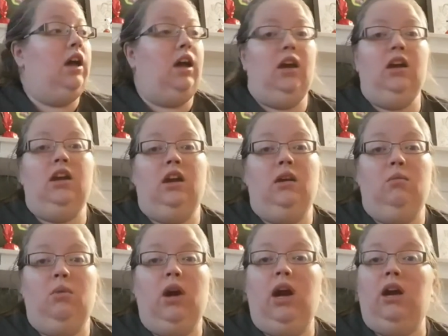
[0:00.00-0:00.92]
and
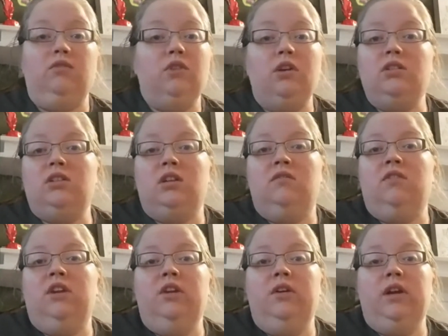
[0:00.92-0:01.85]
after I was done
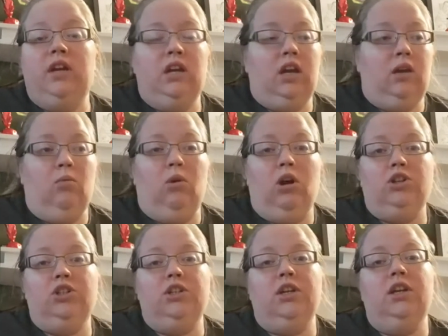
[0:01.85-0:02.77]
videoing it, I
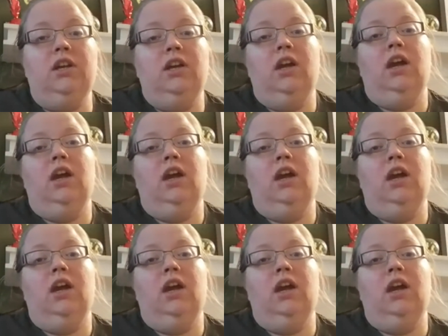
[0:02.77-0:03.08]
watched it.